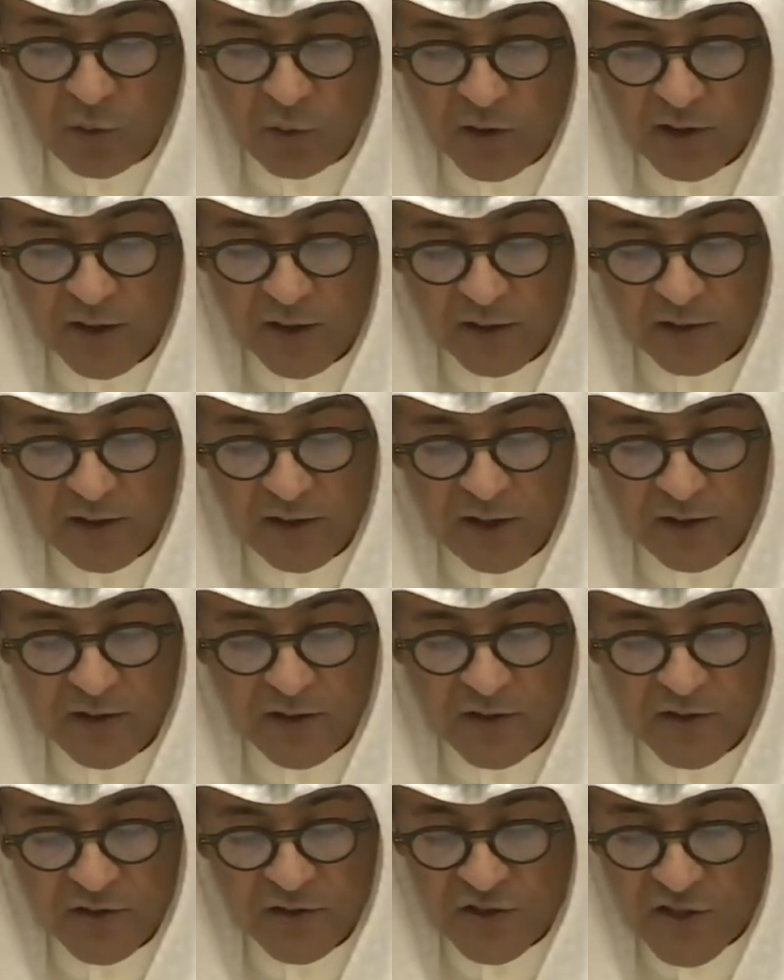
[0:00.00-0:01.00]
All the
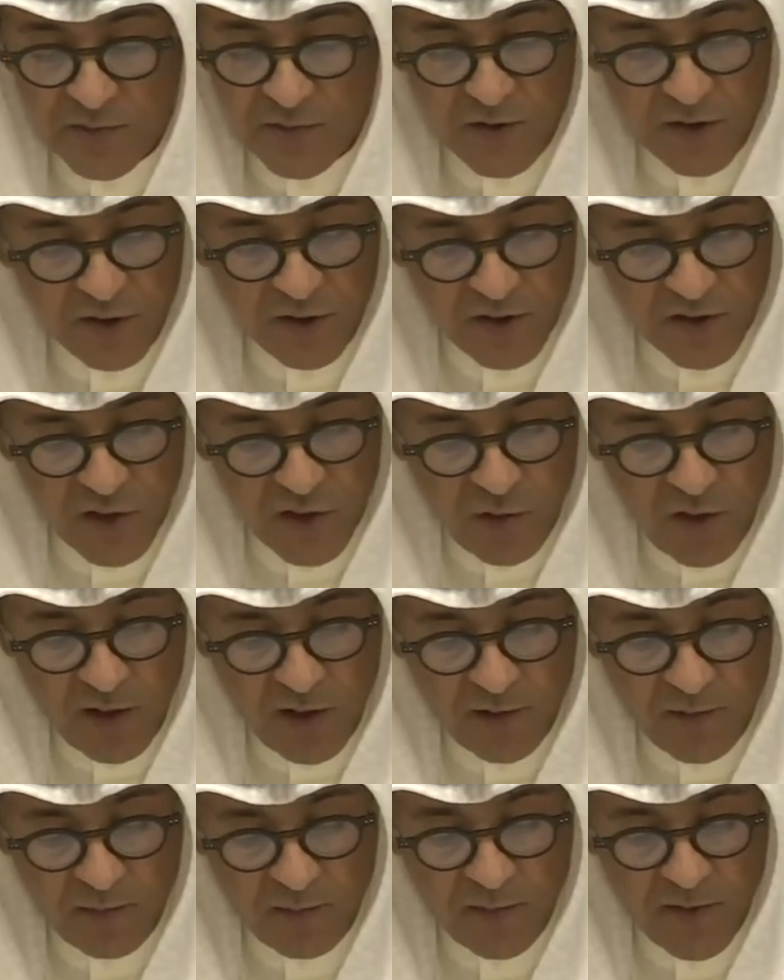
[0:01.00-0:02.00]
fields are
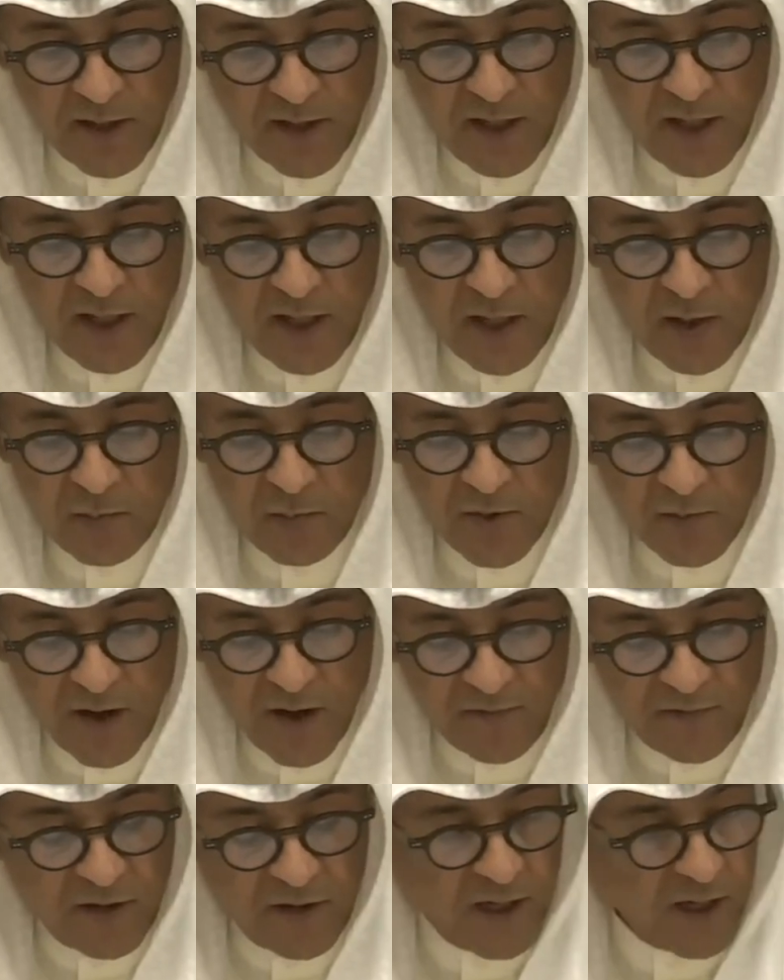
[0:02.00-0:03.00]
vital to
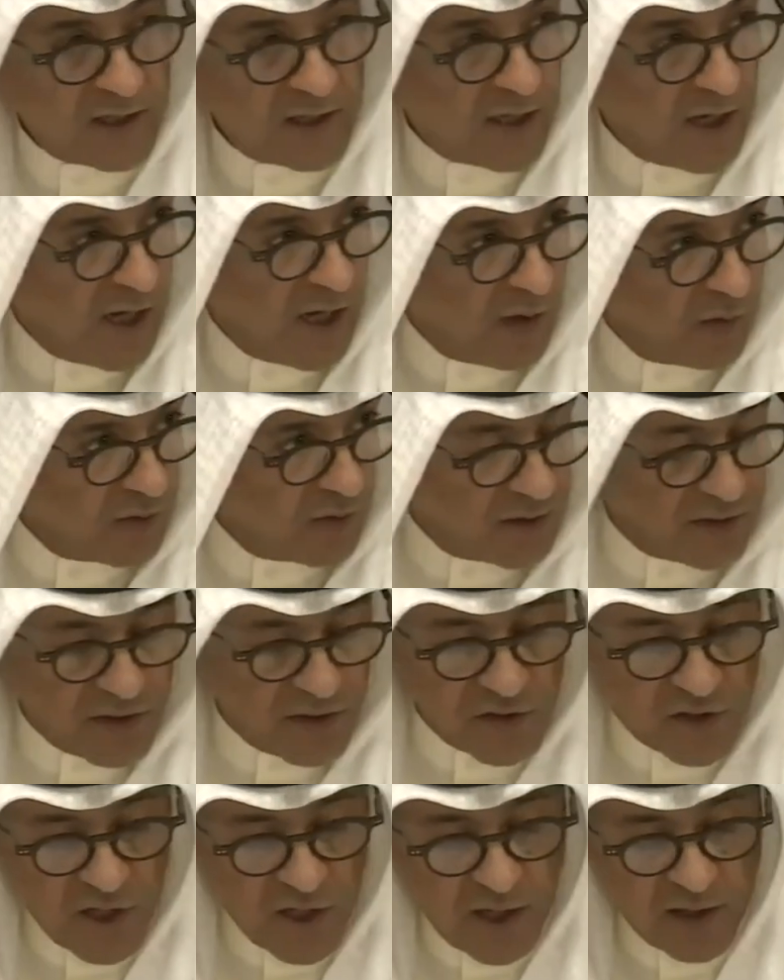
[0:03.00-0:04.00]
promote
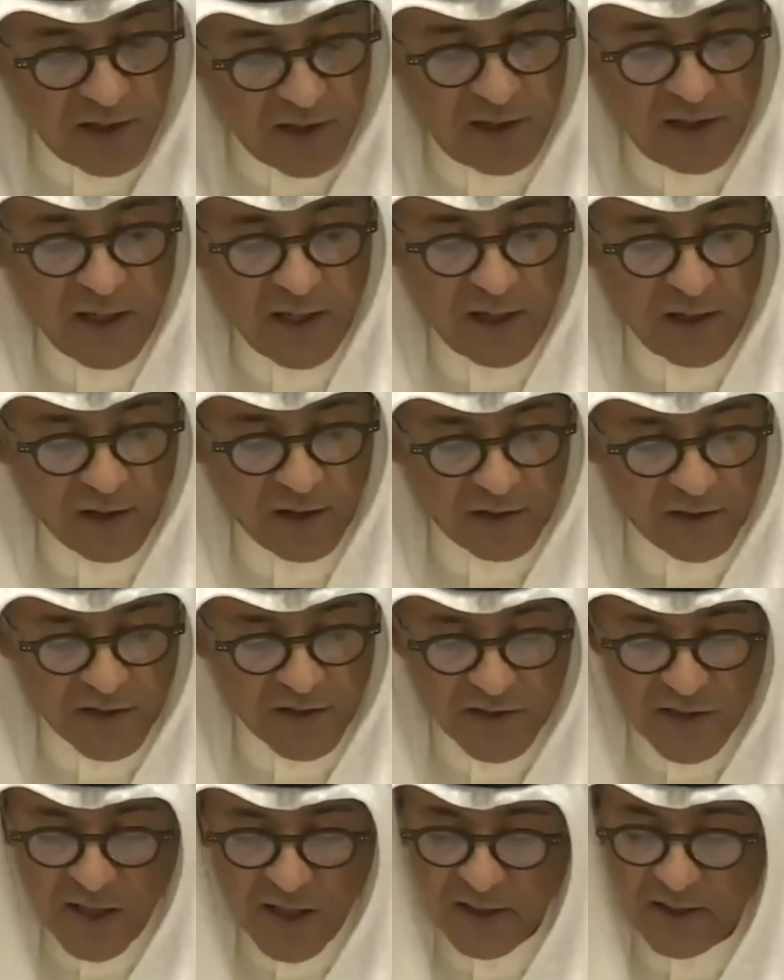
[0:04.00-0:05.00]
dialogue
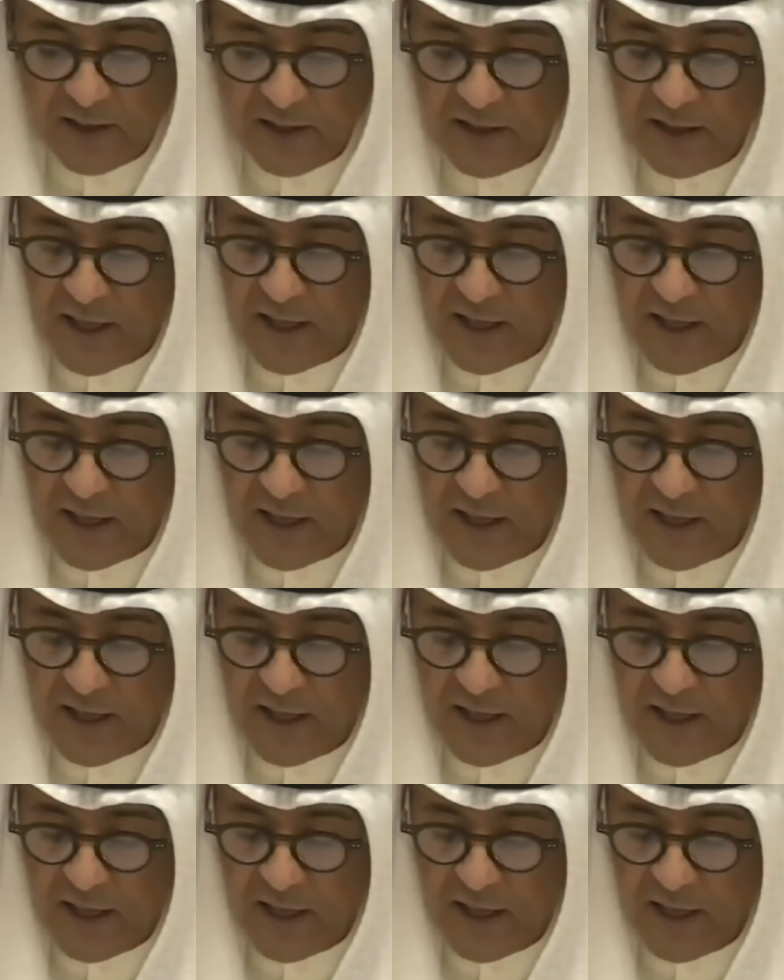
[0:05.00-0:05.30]
between